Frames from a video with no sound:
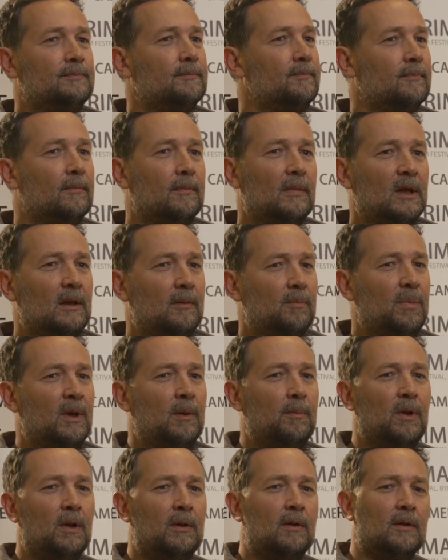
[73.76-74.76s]
meet
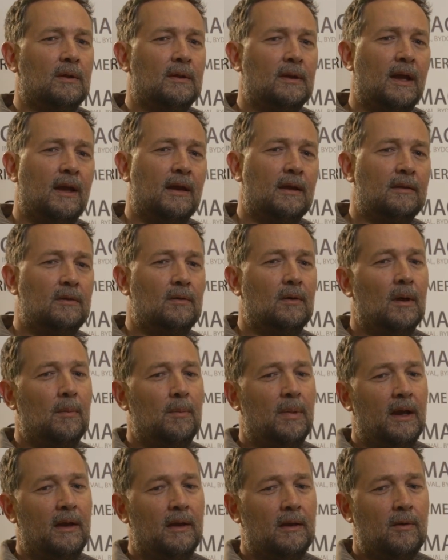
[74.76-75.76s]
people, connect? Do I
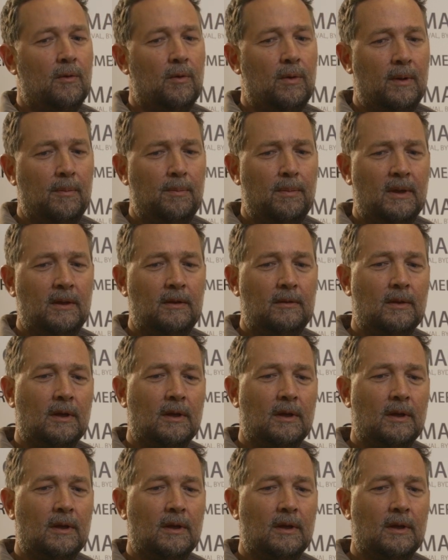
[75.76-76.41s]
buy equipment?